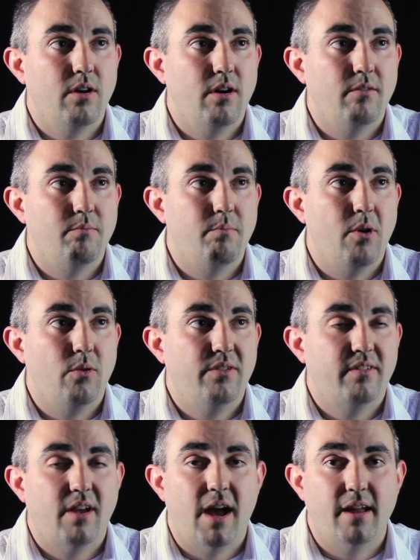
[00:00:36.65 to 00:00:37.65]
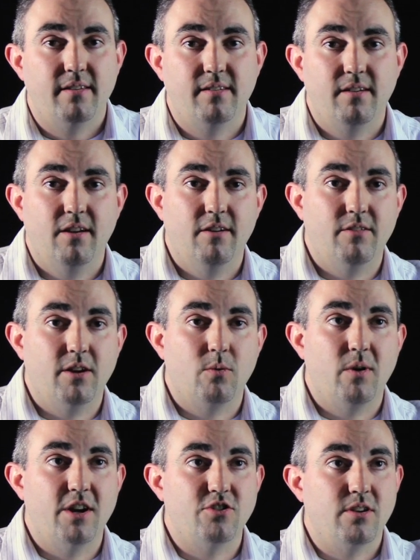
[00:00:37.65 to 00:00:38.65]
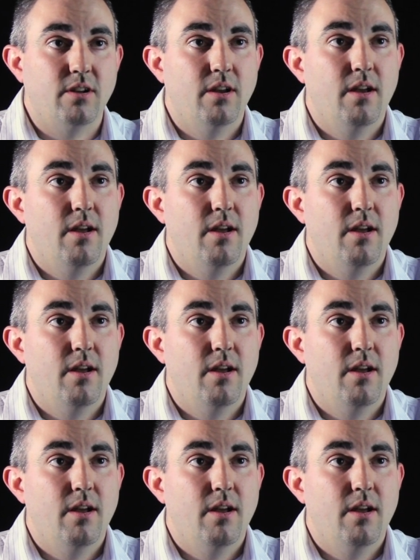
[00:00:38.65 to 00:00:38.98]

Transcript: of both sides of the equation.